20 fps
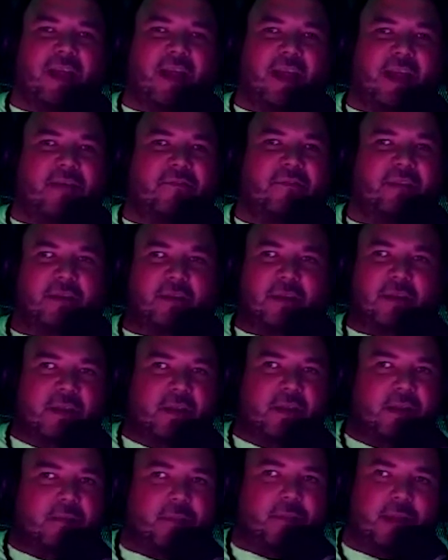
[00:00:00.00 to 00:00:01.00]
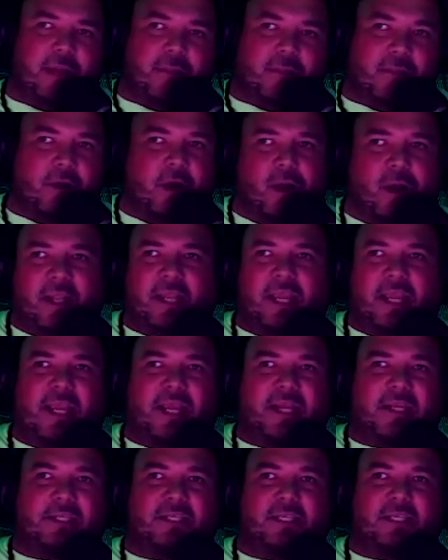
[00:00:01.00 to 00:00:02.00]
I haven't been in
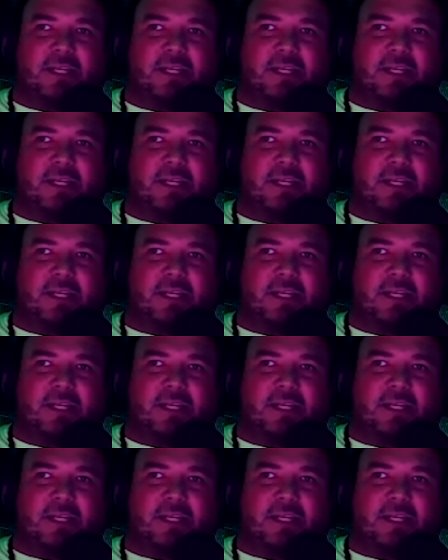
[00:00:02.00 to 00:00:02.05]
politics